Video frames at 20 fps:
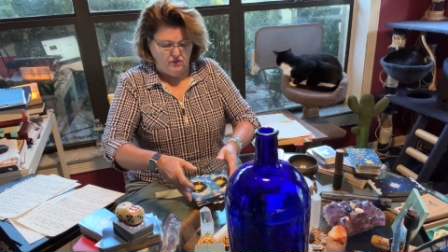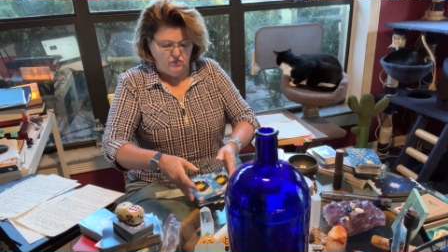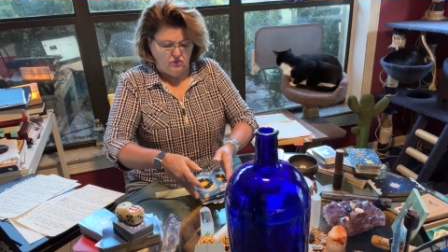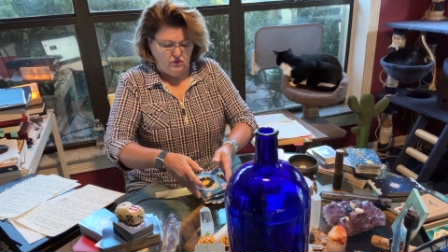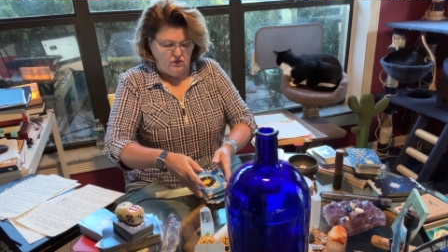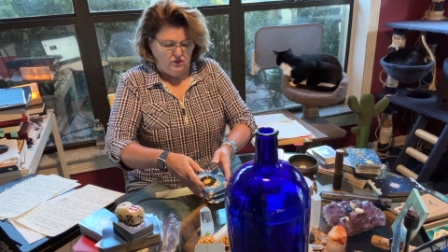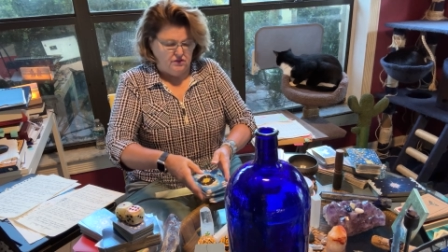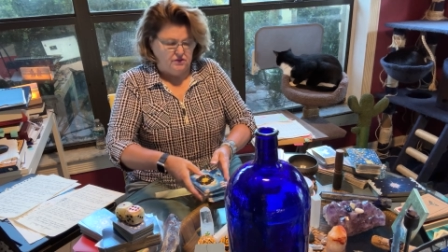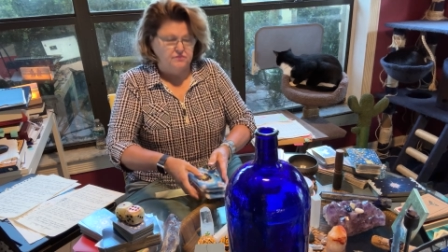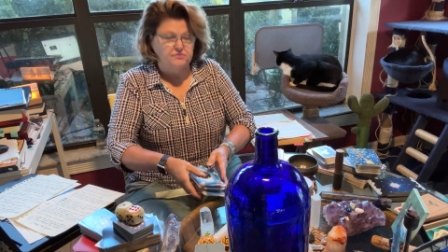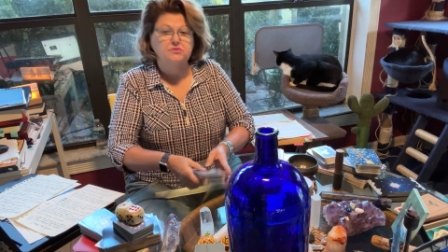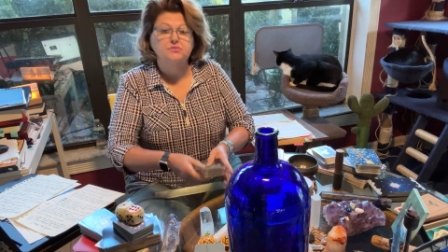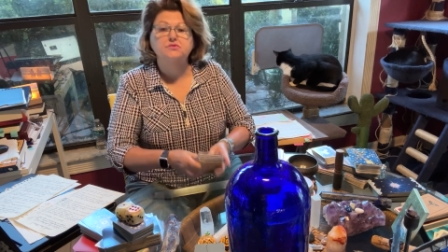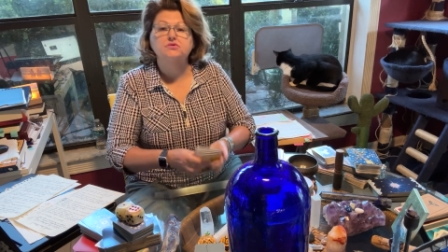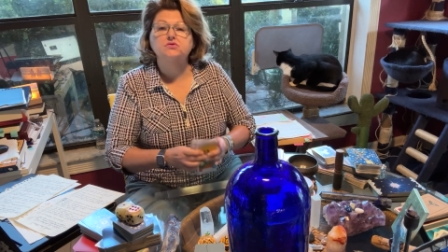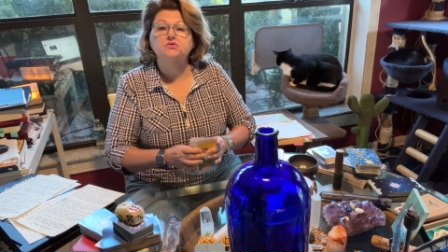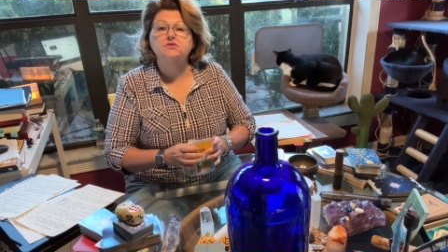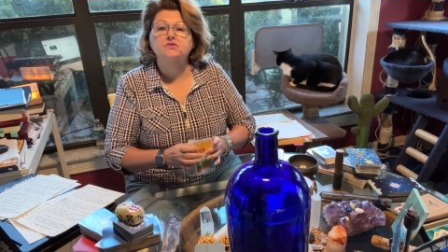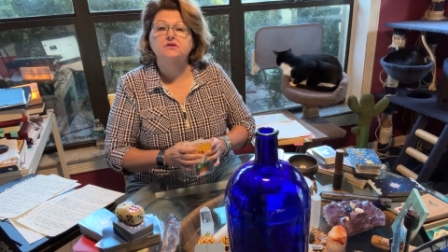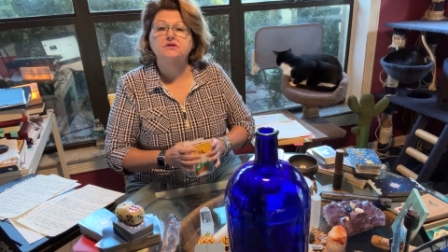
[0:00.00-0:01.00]
welcome to
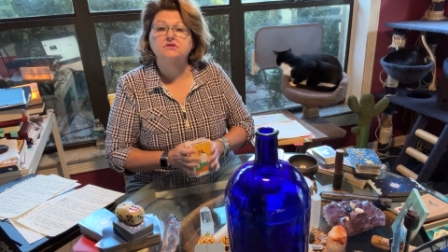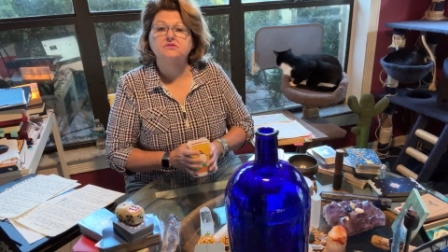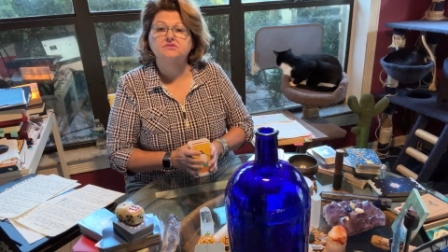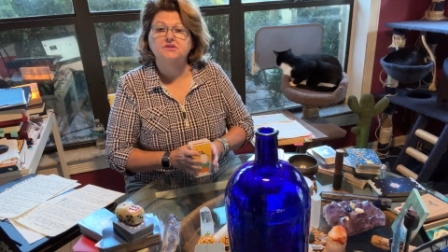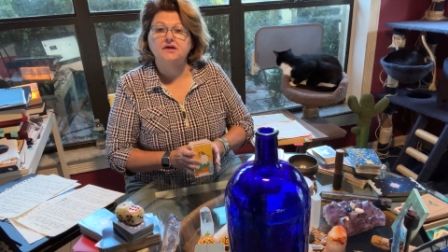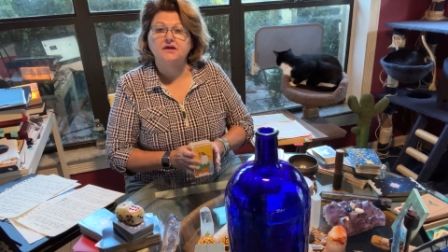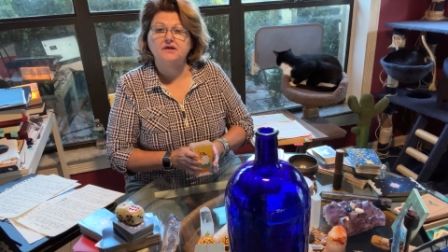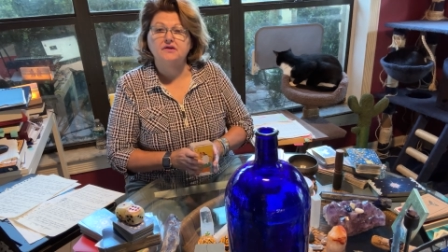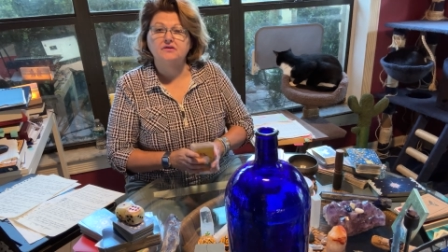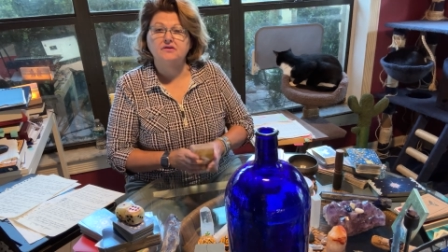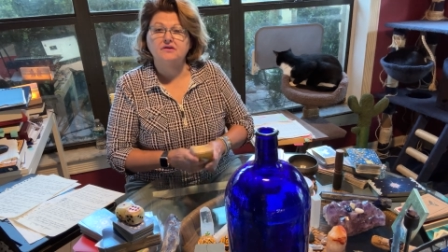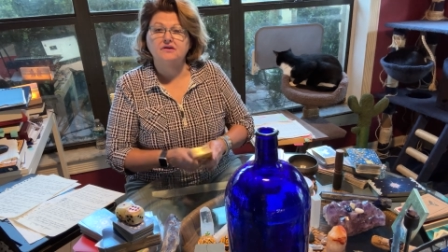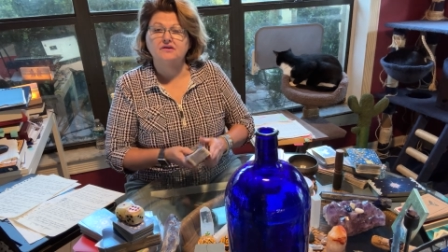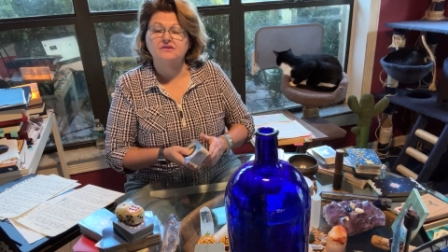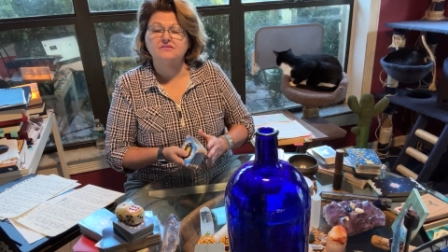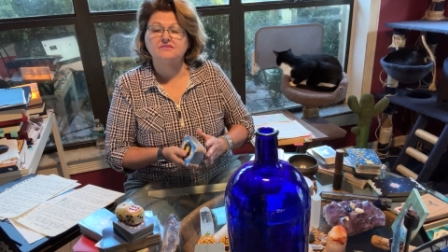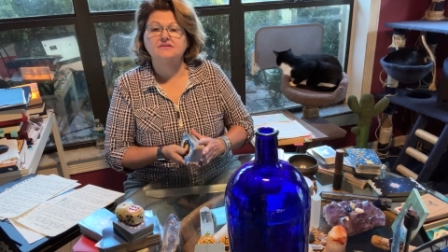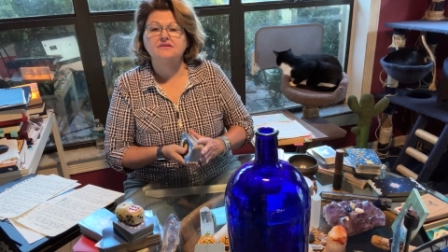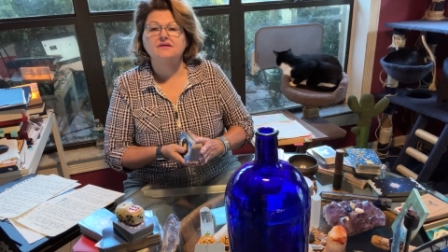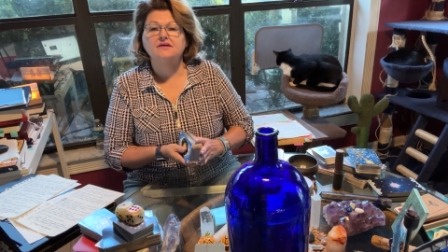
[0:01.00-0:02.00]
Blue Hill Tarot.